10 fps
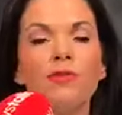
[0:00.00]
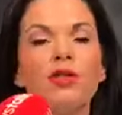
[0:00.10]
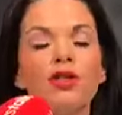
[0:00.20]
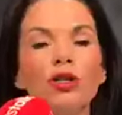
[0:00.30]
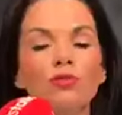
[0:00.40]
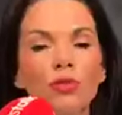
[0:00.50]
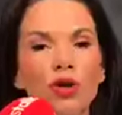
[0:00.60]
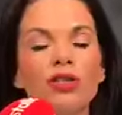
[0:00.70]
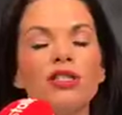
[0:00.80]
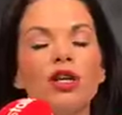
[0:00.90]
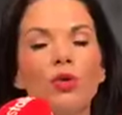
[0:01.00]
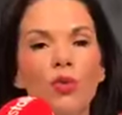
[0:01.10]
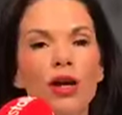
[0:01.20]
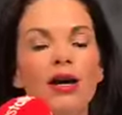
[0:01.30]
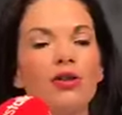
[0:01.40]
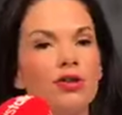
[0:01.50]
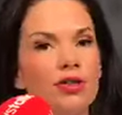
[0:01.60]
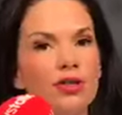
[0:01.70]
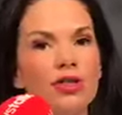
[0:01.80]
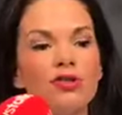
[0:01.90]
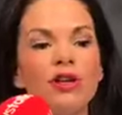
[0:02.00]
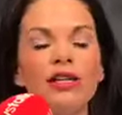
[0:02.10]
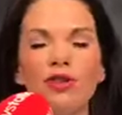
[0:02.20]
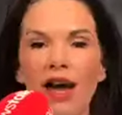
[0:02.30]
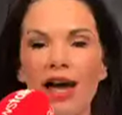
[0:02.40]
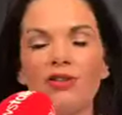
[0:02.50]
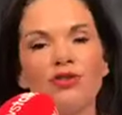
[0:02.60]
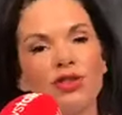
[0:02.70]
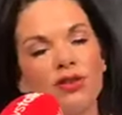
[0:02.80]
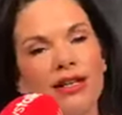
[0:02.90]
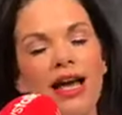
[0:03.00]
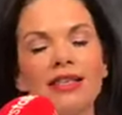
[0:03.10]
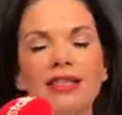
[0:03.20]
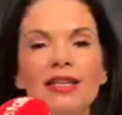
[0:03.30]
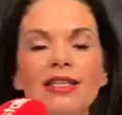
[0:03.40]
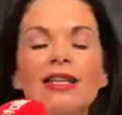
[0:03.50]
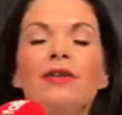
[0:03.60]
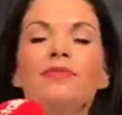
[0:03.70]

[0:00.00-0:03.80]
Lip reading: so you must wear your sunscreen, your hat, your sunglasses